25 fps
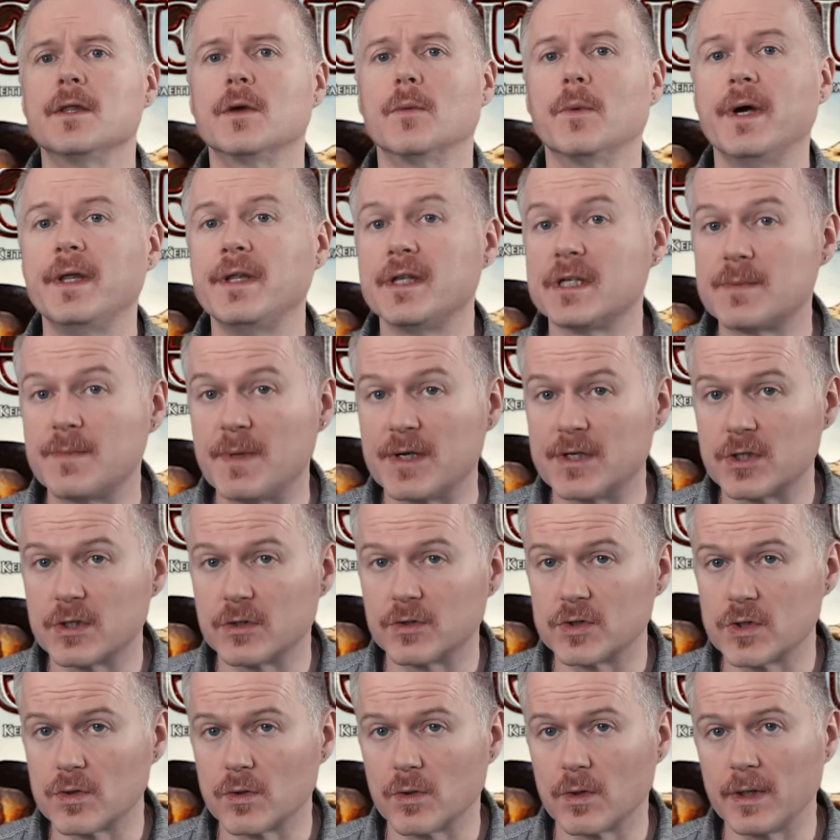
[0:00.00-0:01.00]
The way these special
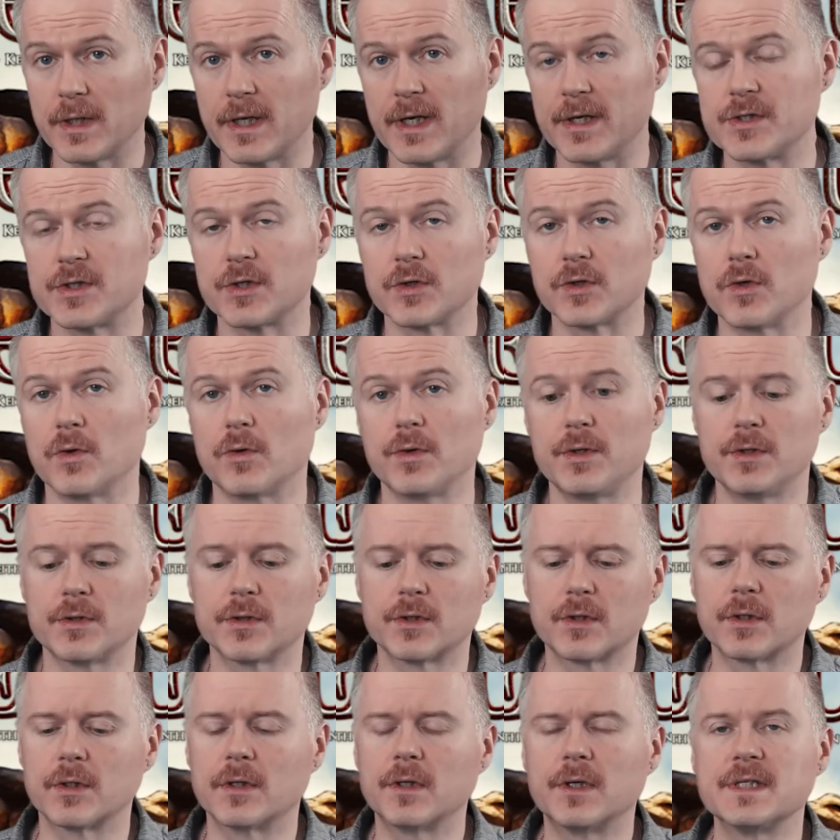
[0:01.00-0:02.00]
storylines are going to
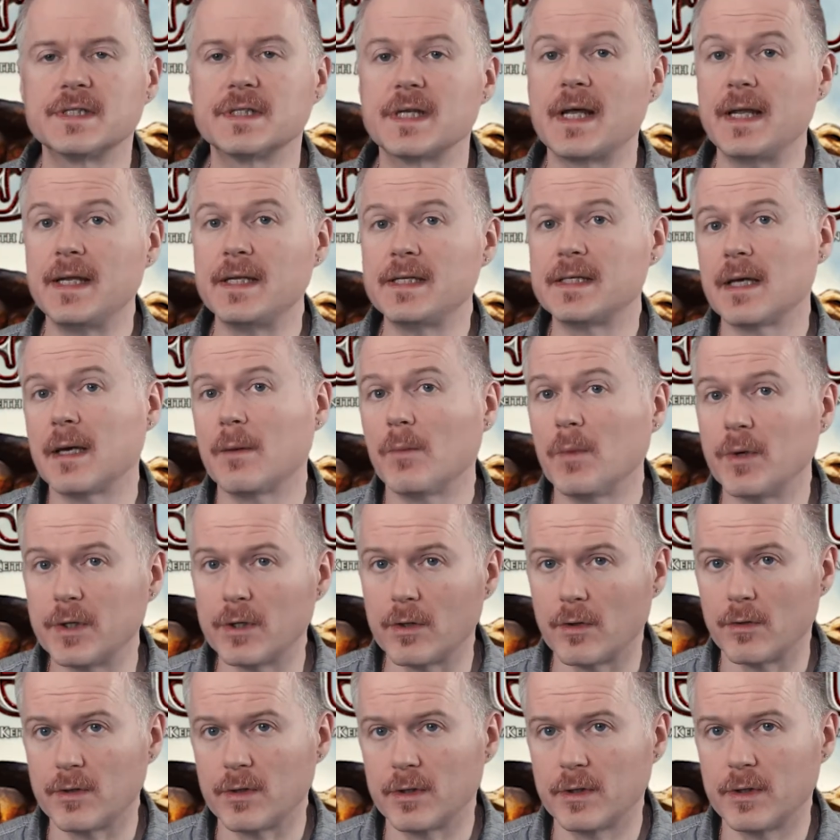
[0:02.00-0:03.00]
occur is anytime we
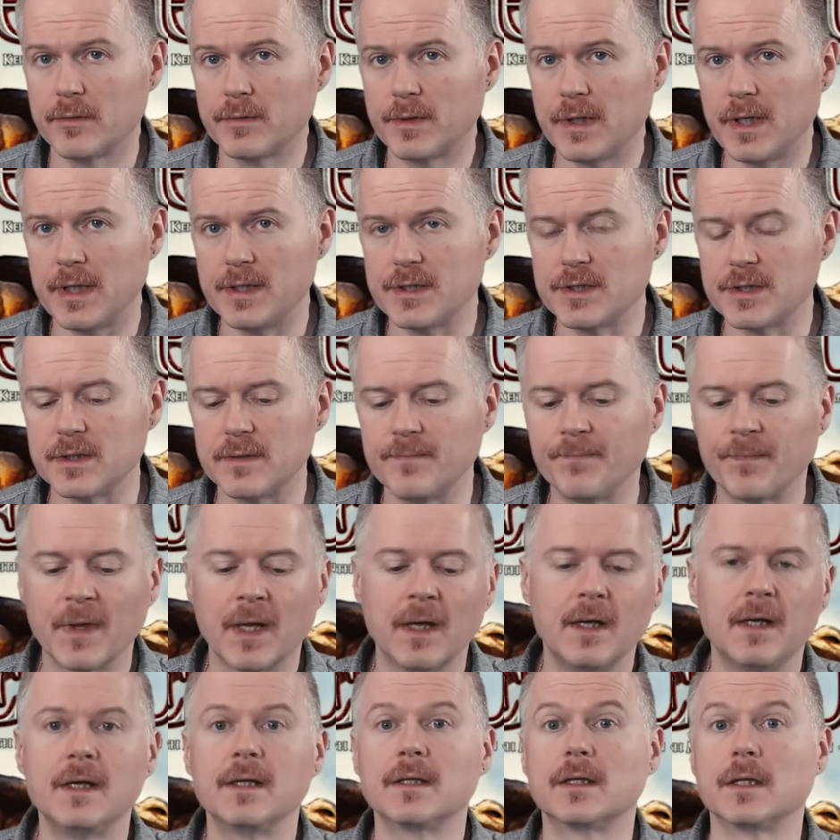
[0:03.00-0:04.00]
go to location,
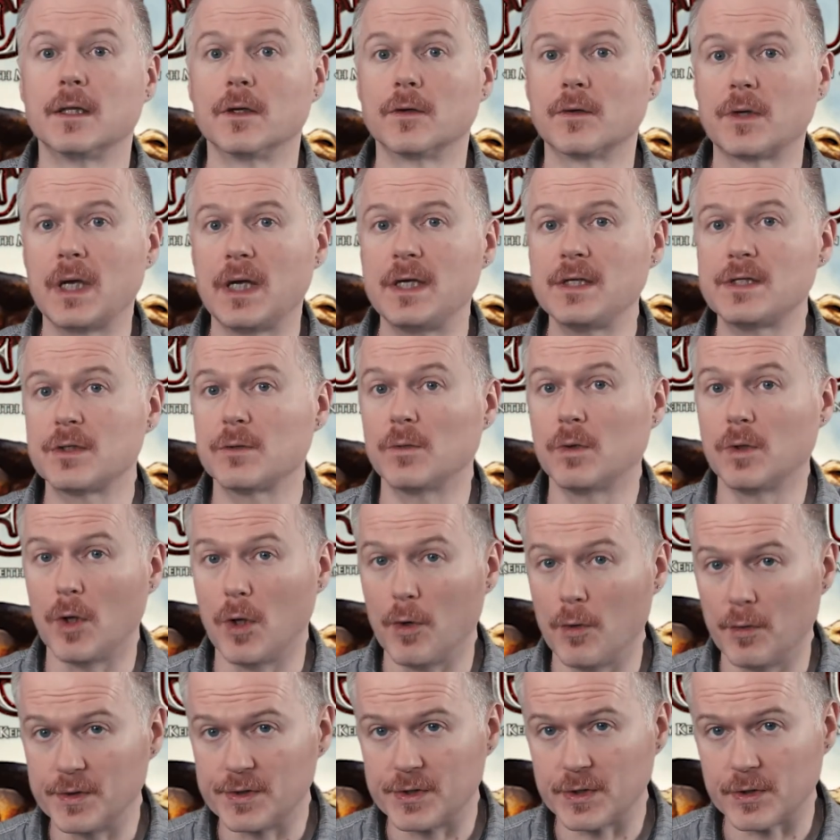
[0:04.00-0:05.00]
the location will
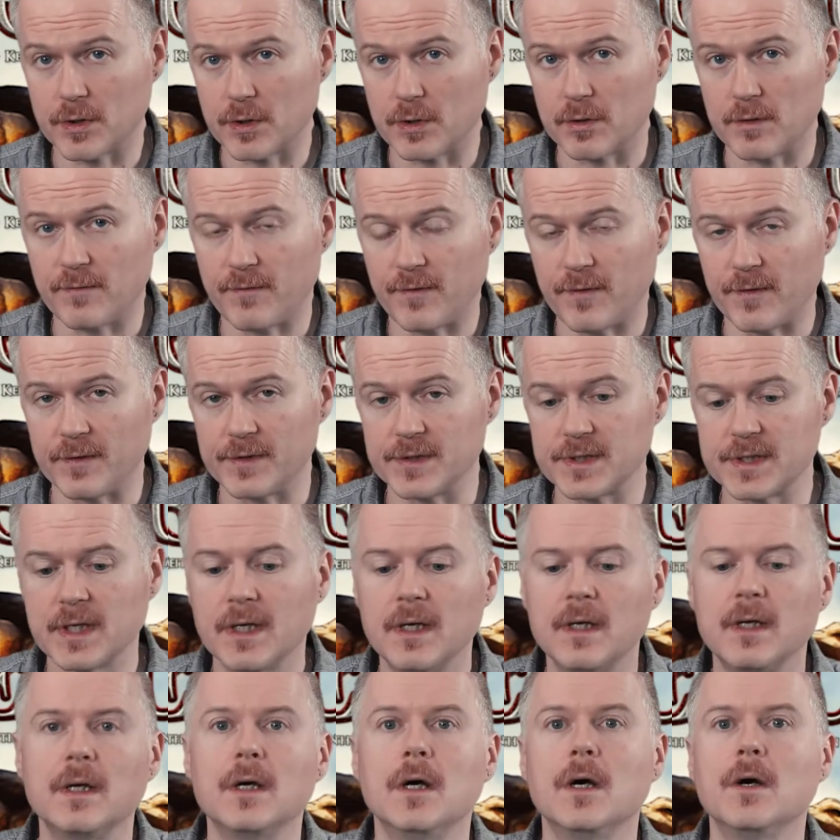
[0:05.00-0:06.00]
always occur first.
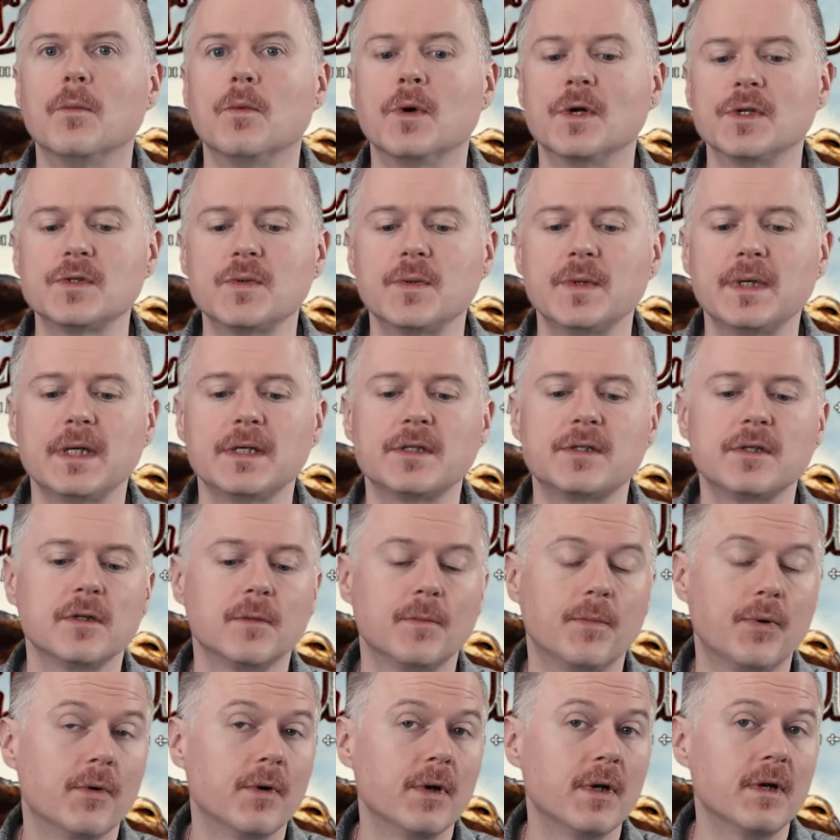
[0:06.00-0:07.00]
Once we get to the
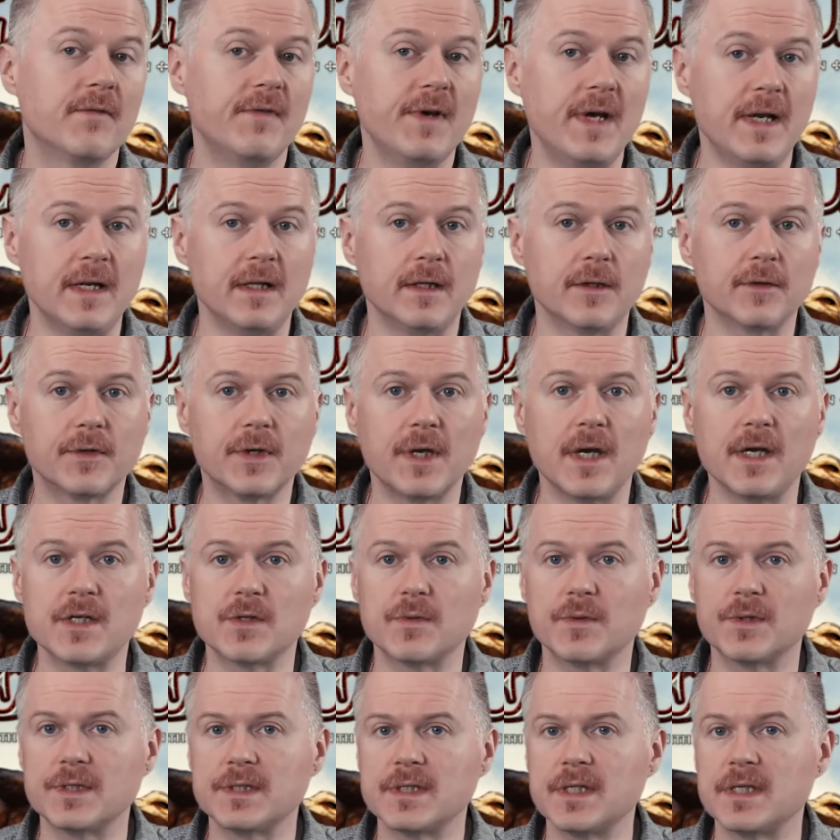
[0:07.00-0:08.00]
point of any location
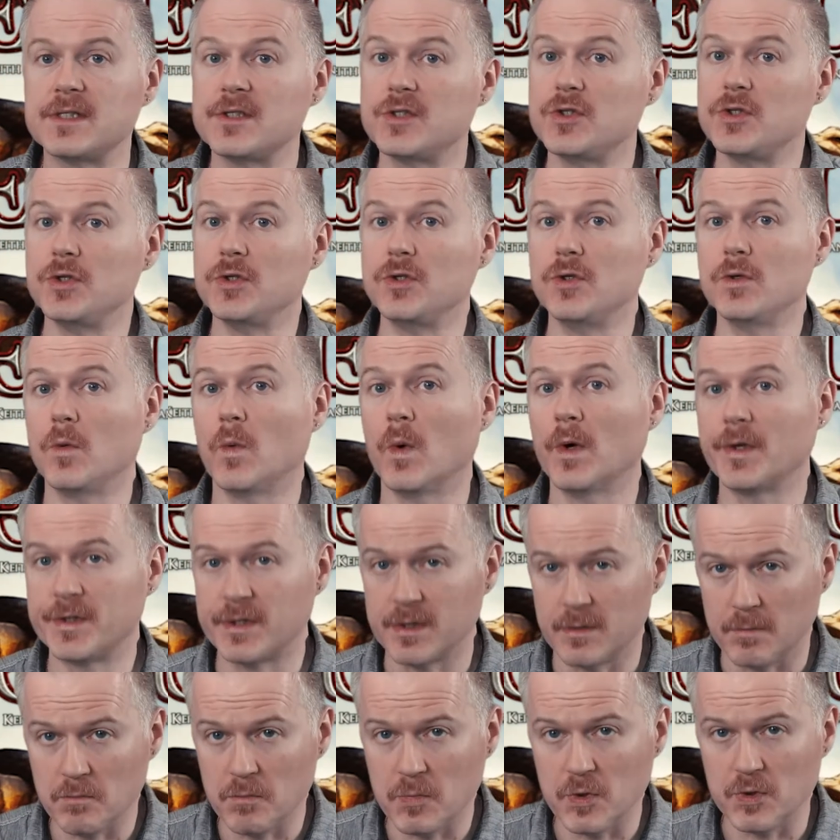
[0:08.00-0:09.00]
where it says, do you want
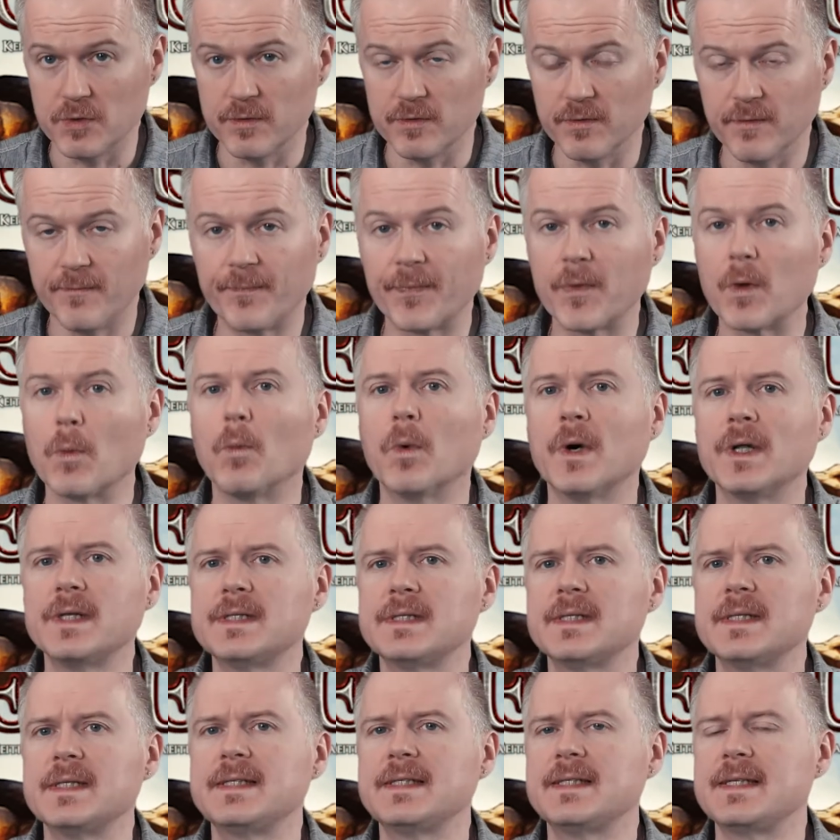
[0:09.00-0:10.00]
to move?
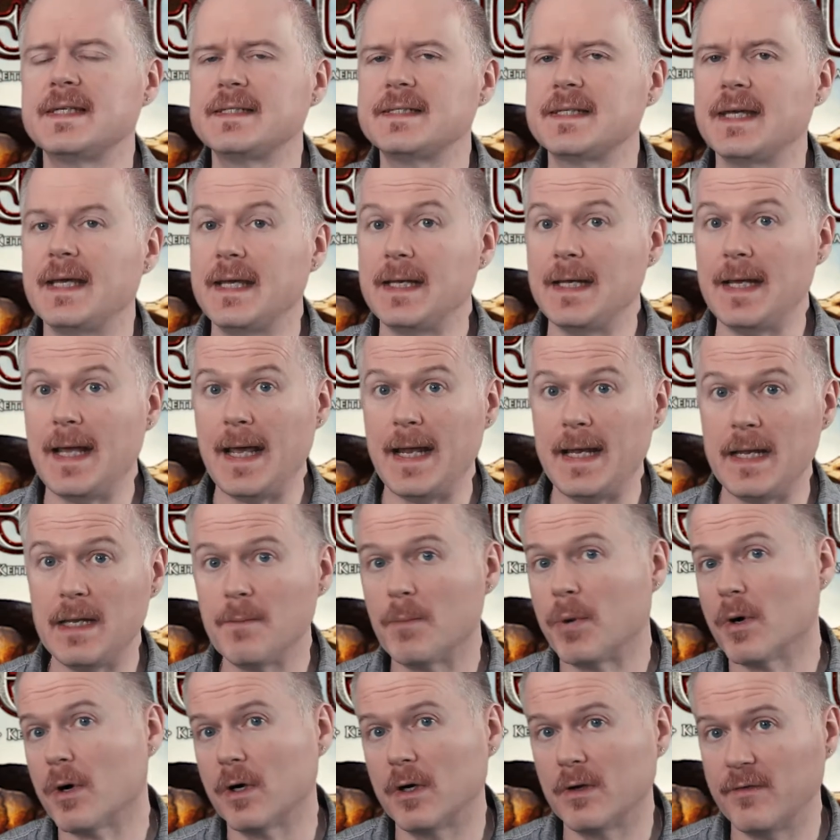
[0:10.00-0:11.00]
Once it says that in any
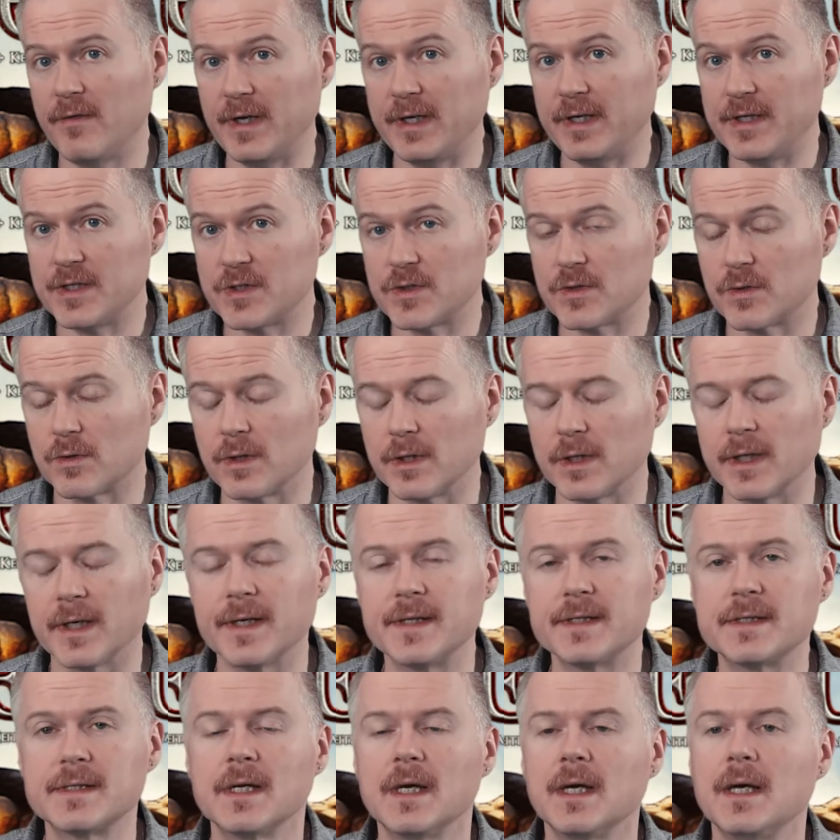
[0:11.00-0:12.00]
part of any
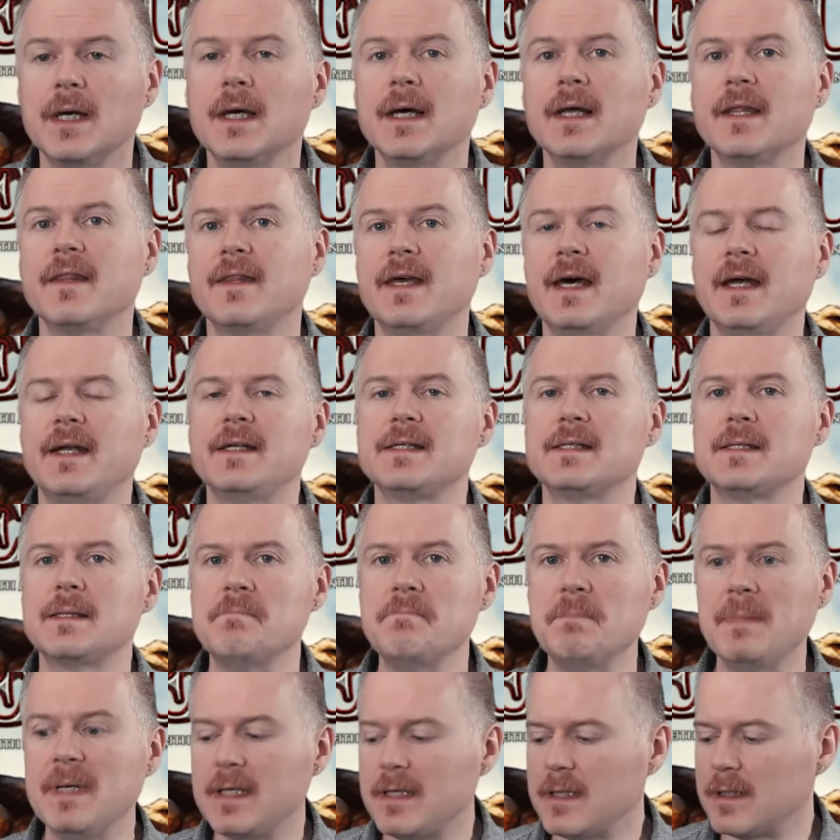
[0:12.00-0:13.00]
storylines, that is
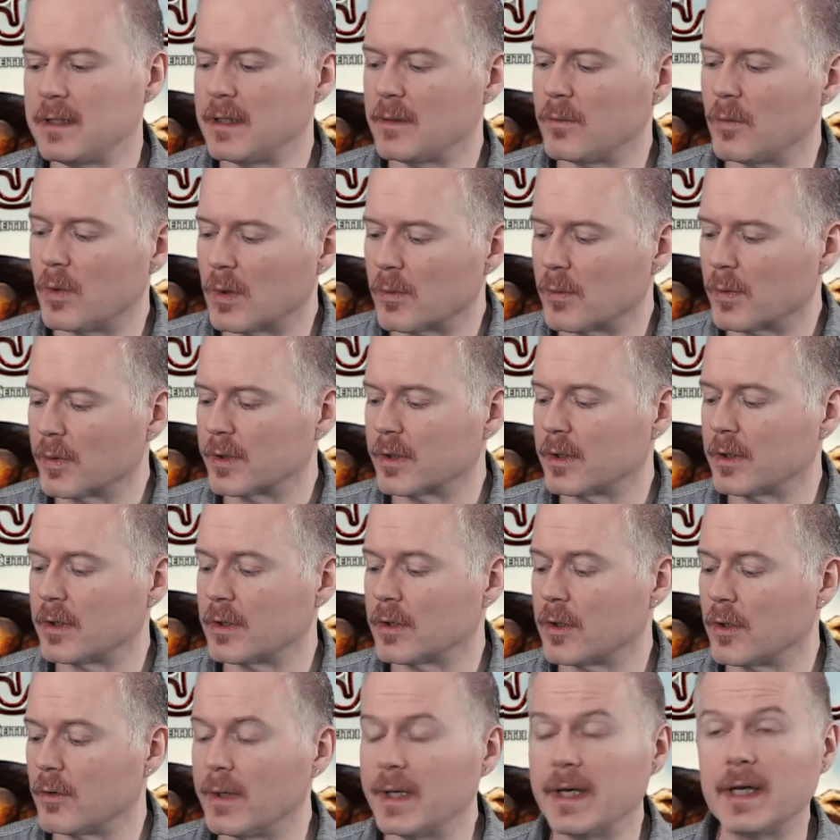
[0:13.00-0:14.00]
immediately what we're gonna
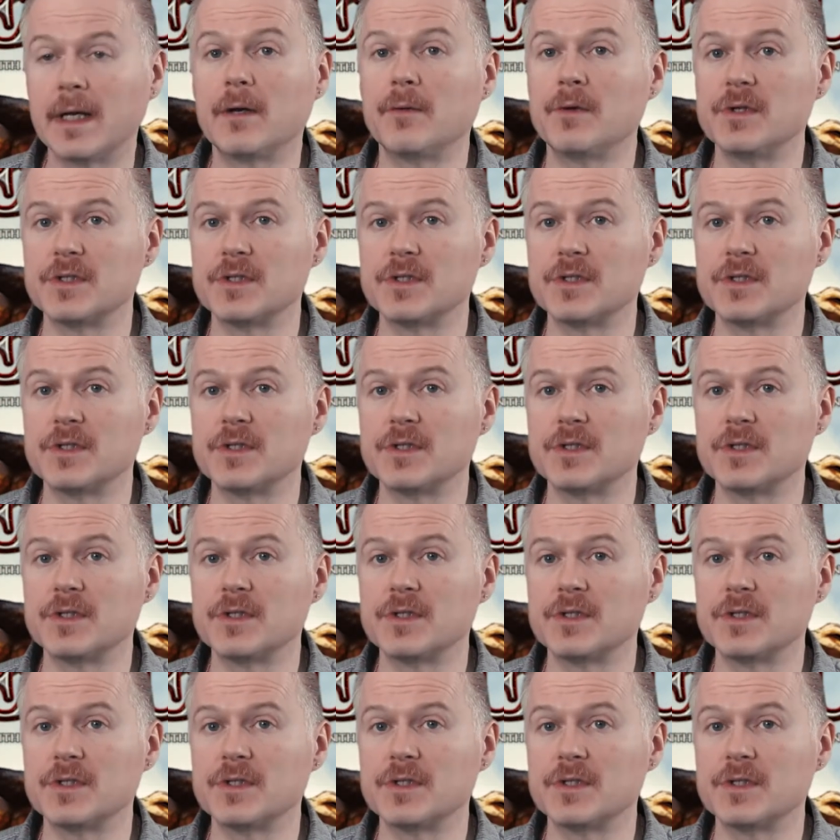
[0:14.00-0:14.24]
go ahead and